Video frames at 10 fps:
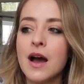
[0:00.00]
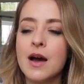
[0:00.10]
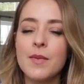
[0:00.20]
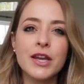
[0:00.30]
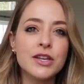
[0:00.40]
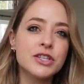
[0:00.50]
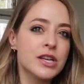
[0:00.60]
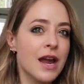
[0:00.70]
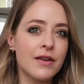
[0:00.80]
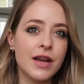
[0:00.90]
I
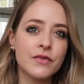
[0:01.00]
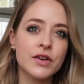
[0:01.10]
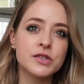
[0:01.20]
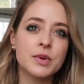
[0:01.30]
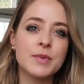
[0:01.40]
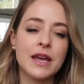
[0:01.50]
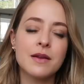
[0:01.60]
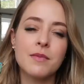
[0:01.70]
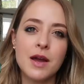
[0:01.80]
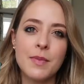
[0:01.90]
usually carry headphones with me
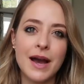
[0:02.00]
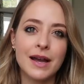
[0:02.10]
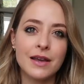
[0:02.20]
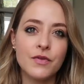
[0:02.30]
in my bag